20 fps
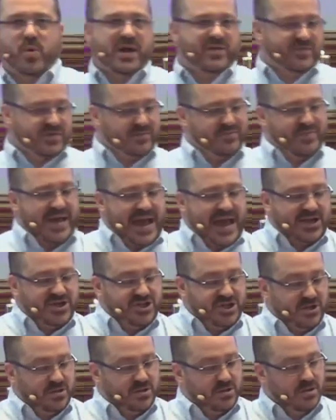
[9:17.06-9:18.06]
compassion.
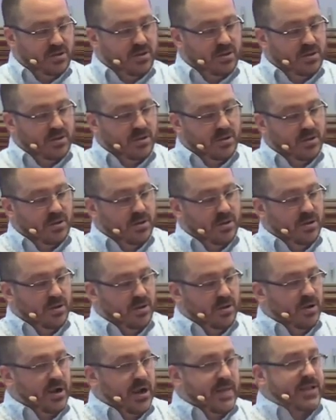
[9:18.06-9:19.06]

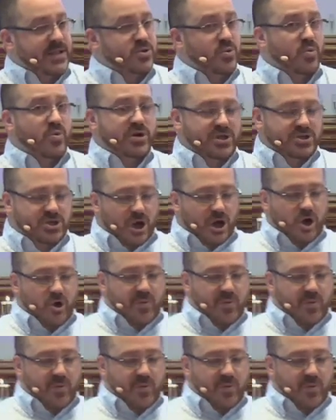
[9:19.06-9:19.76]
And that's what we're going to talk about